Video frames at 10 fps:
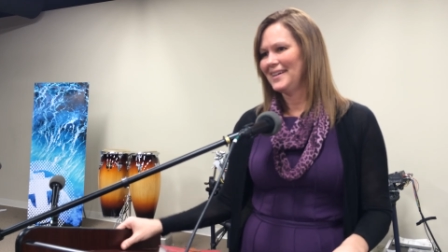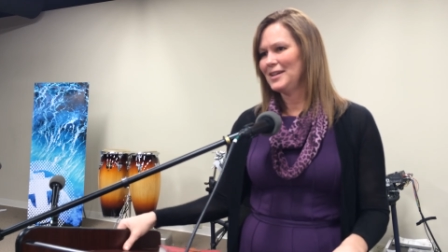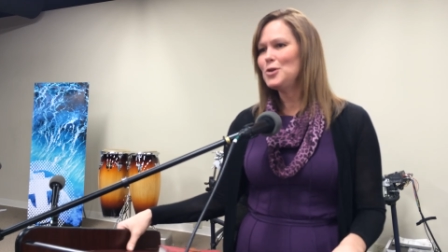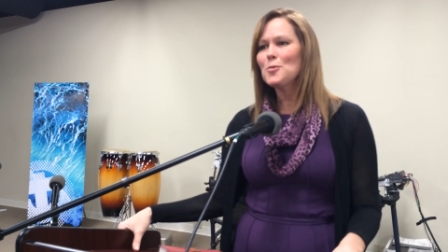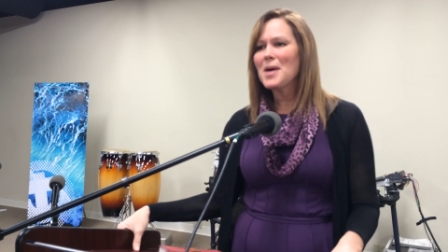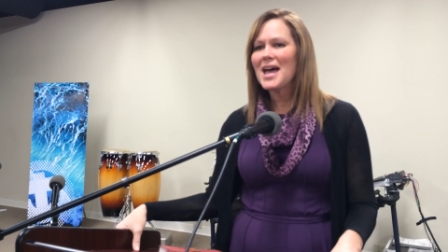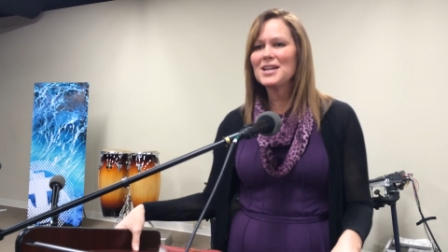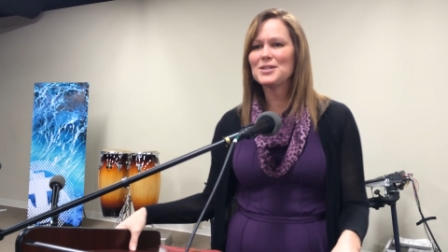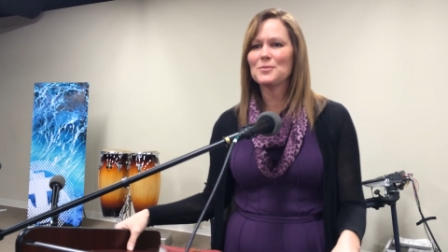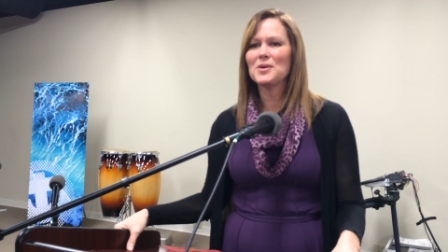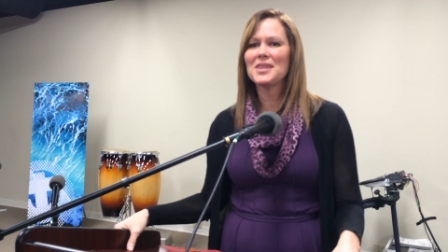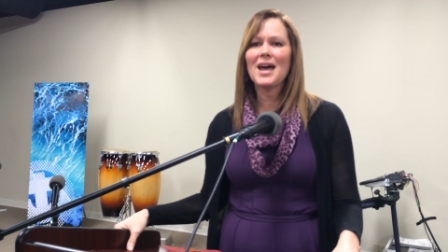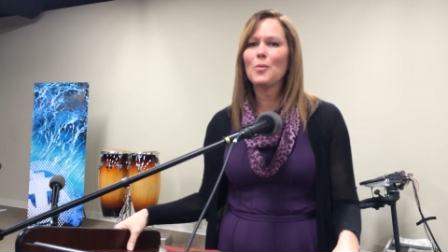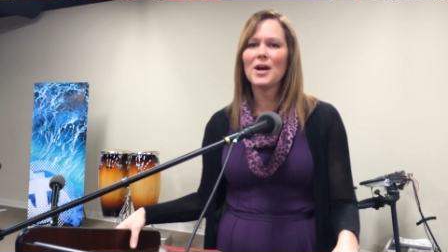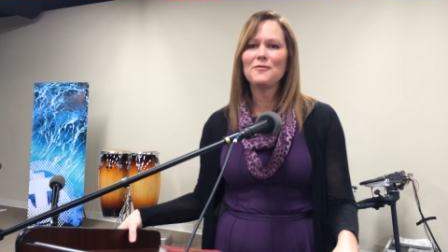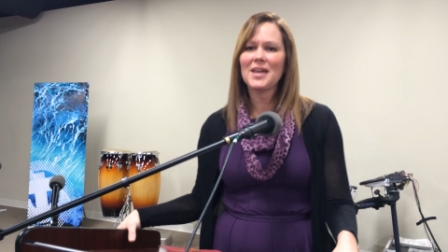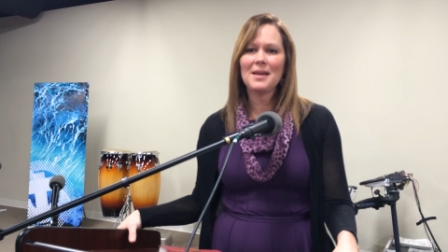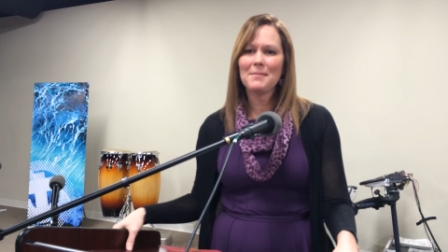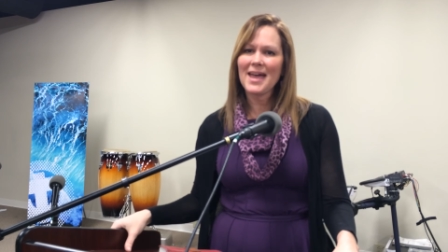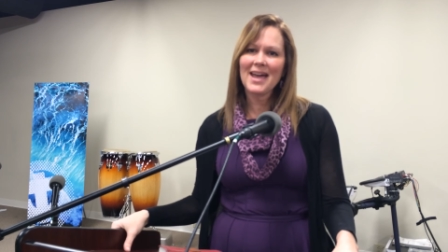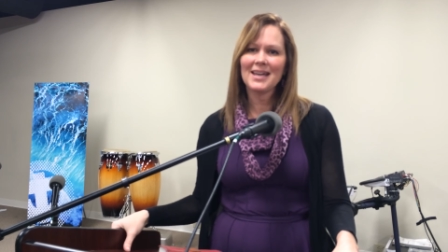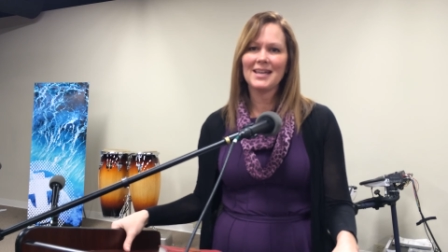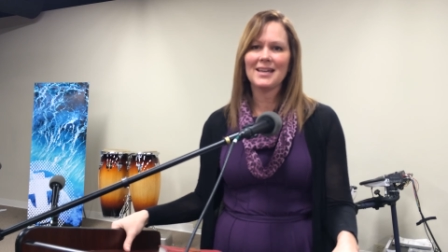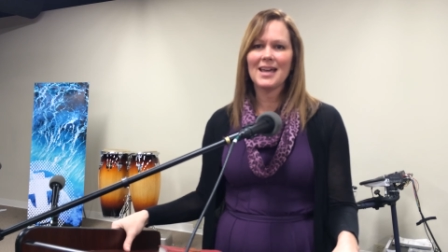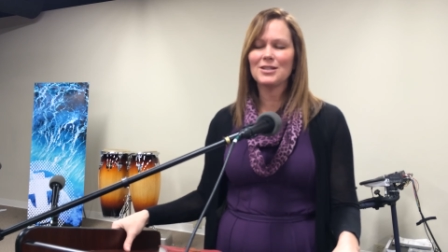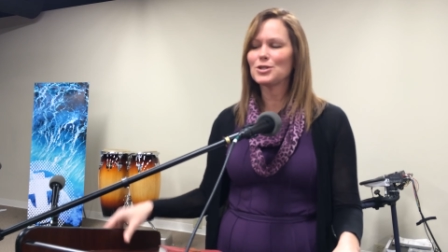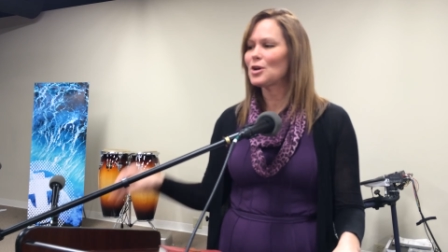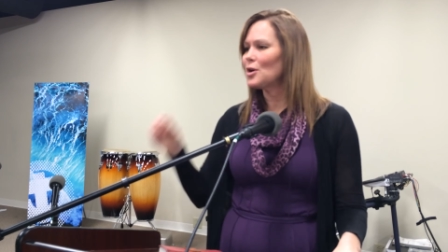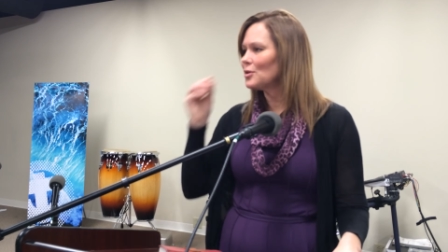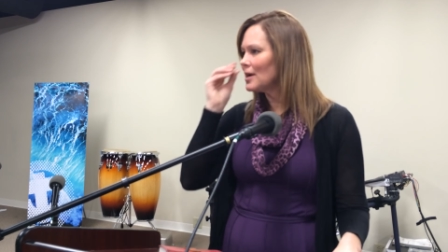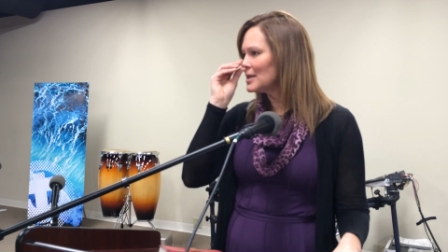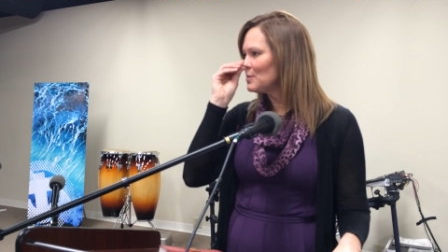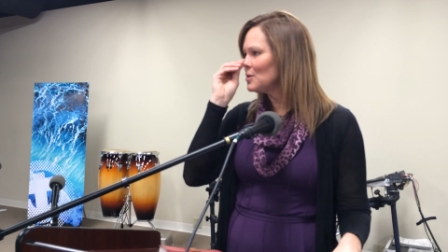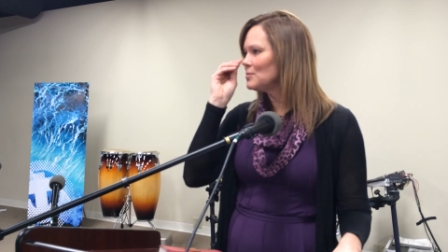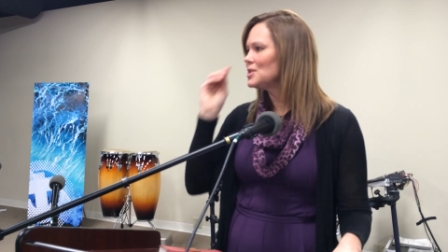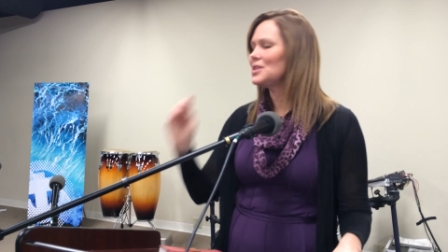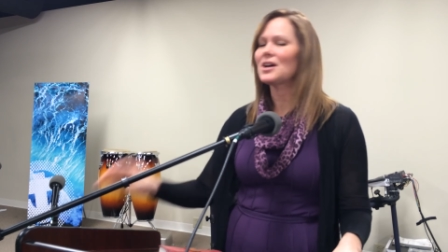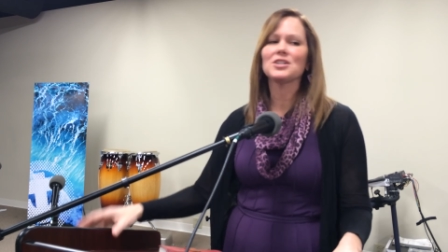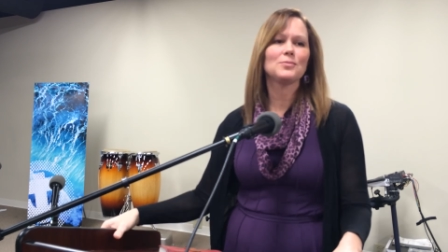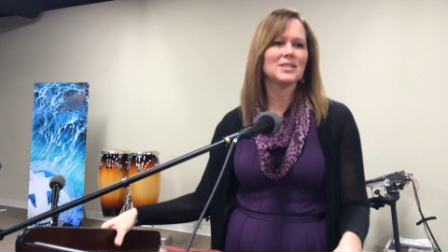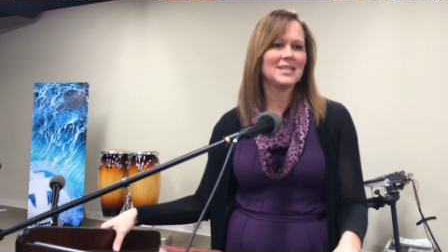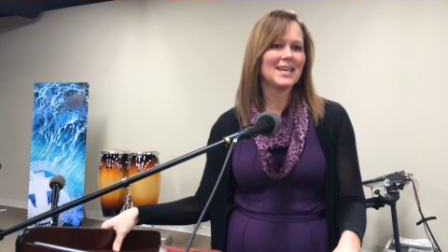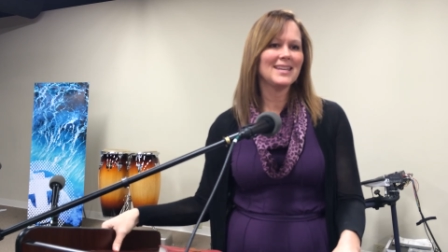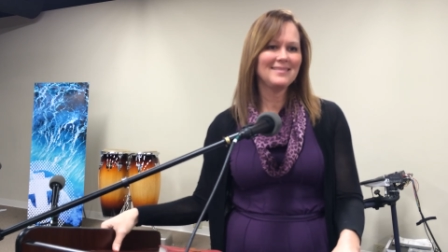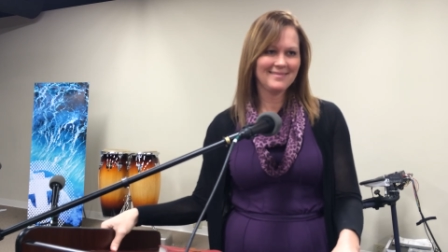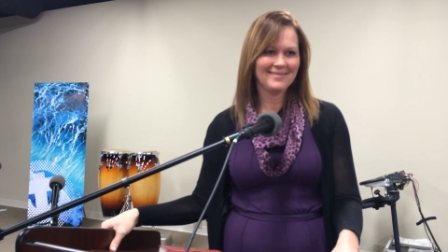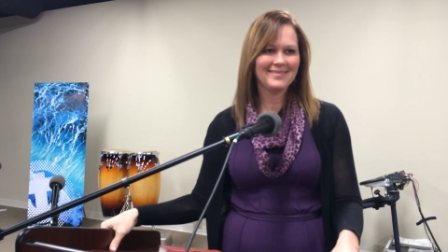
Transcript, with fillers: You imagine when that wife came back and, and saw her husband, whom she thought she was dead,